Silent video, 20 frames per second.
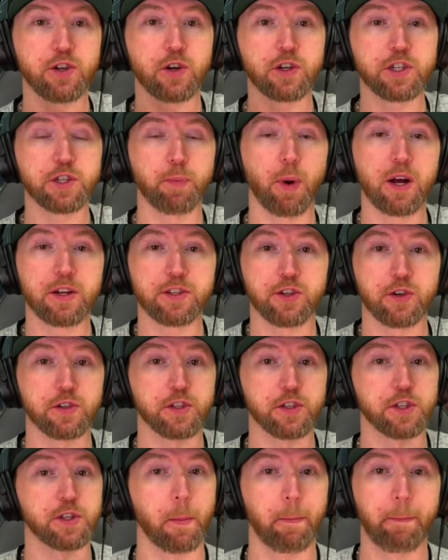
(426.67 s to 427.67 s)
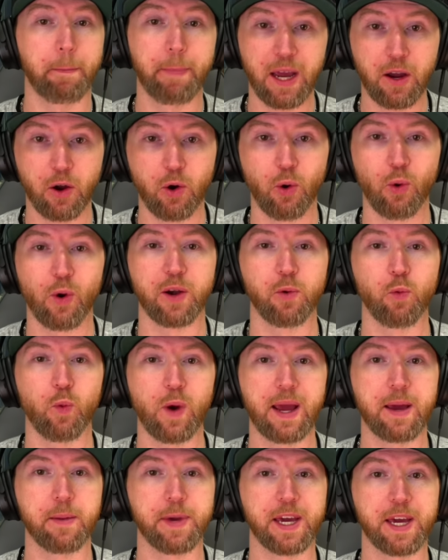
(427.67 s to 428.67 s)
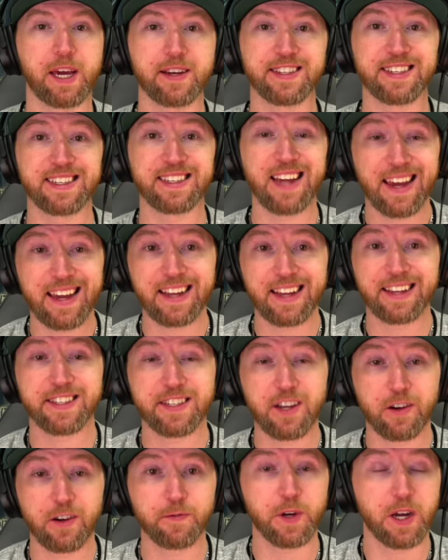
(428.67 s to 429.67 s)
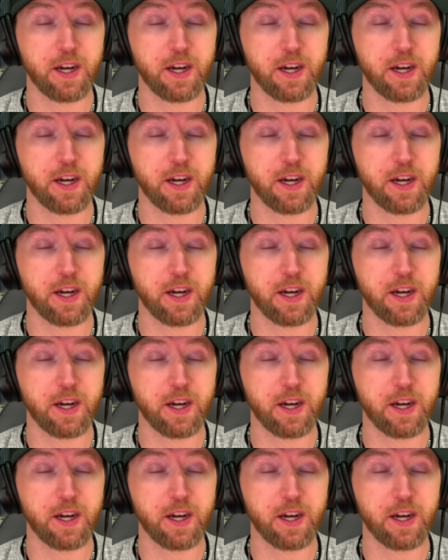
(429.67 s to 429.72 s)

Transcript: our sponsors, the Bitcoin Way, because taking self